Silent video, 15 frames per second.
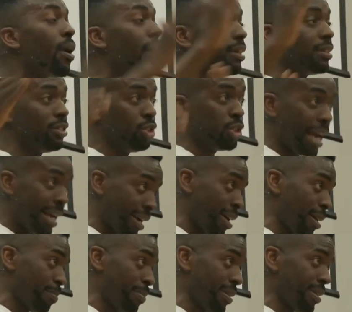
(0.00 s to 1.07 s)
what?
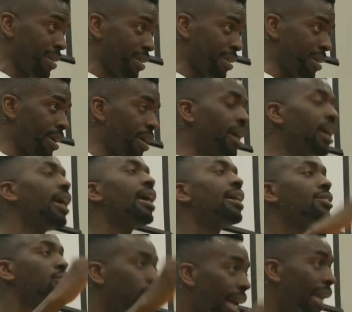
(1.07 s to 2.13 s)
Jacob.
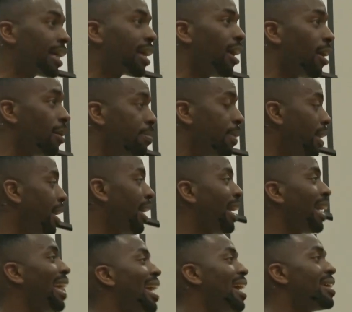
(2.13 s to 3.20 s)
Jacob
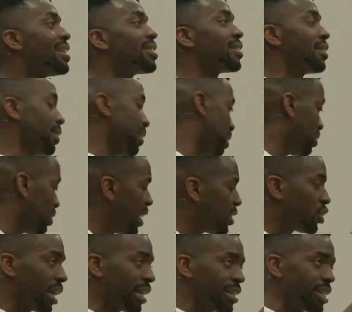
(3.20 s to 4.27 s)
is, this
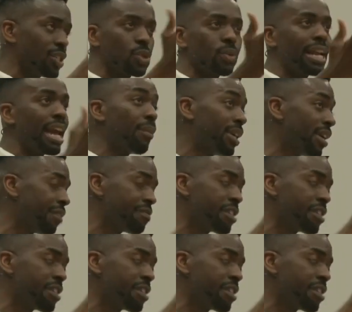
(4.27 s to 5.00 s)
Genesis 28, we don't